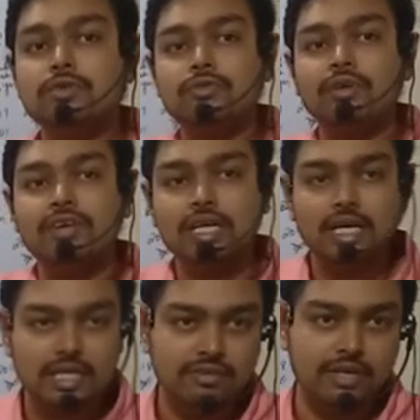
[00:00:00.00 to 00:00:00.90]
If you have
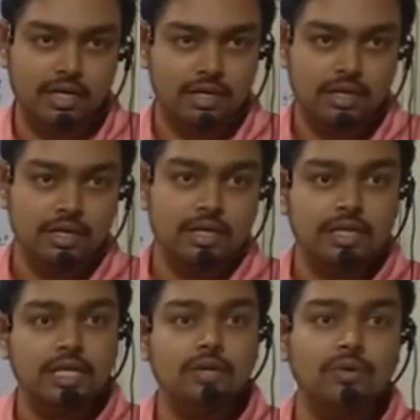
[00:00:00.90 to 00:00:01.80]
declared dividend,
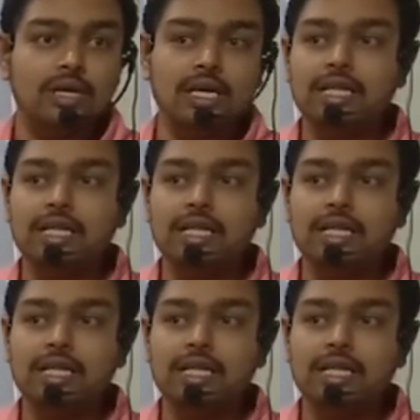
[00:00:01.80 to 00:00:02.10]
then only